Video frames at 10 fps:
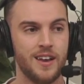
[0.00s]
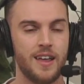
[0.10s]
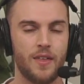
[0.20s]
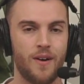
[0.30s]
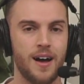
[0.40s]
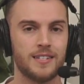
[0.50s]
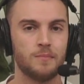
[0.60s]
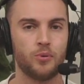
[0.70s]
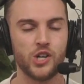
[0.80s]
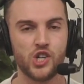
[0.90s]
Now, there are some
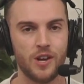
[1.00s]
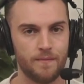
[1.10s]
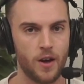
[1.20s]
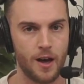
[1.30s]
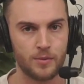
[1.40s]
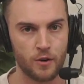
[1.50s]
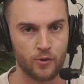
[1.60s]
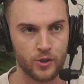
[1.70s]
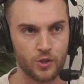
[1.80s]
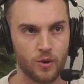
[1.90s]
pretty shit vibes
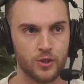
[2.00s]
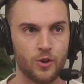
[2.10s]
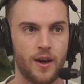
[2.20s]
over in Toronto,